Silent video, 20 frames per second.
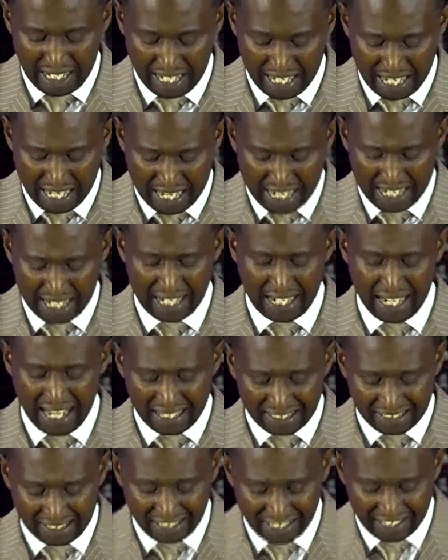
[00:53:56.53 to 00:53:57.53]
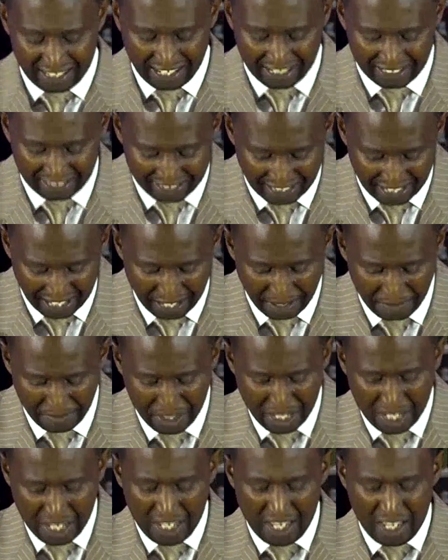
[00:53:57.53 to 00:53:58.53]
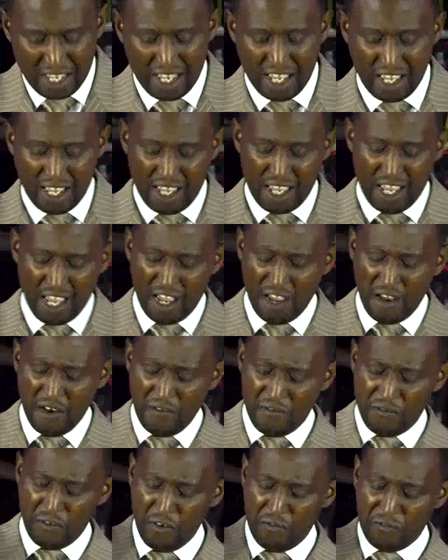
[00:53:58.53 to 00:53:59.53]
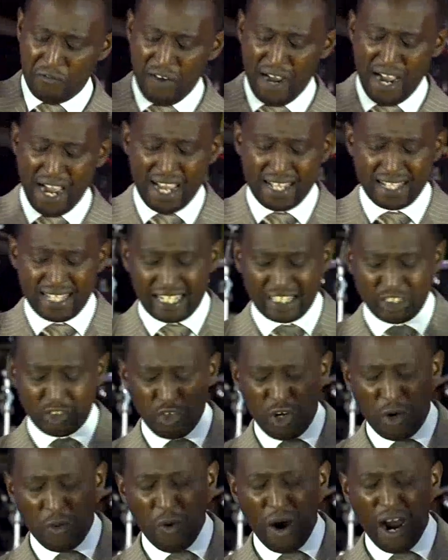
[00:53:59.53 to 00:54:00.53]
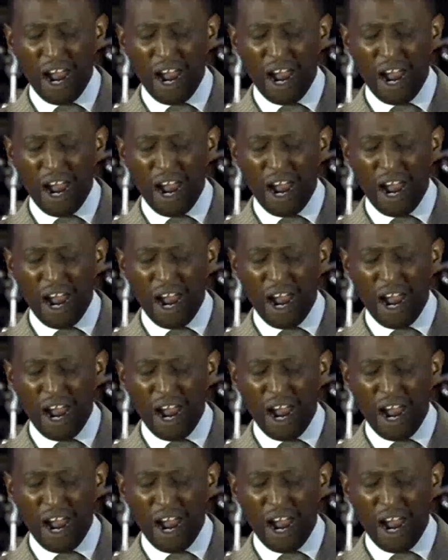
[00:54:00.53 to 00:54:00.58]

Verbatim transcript: And lastly, they say if you find that your